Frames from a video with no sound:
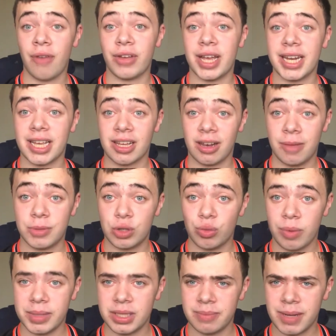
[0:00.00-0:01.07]
Are there any clubs you
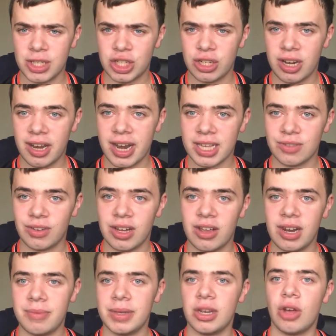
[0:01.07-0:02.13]
want me to mention in the next video?
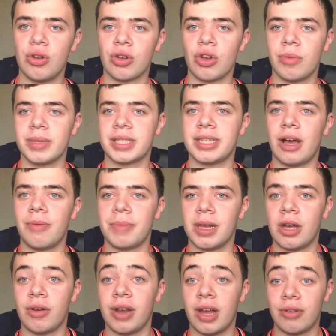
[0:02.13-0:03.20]
Let me know in the comments down
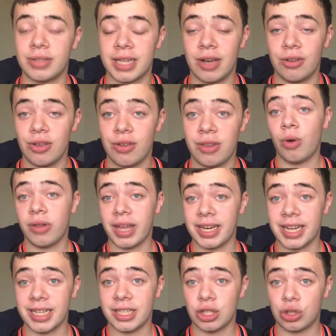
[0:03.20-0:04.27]
below and I'll tell you what they
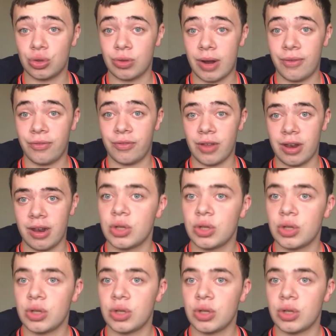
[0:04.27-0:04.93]
need to strengthen.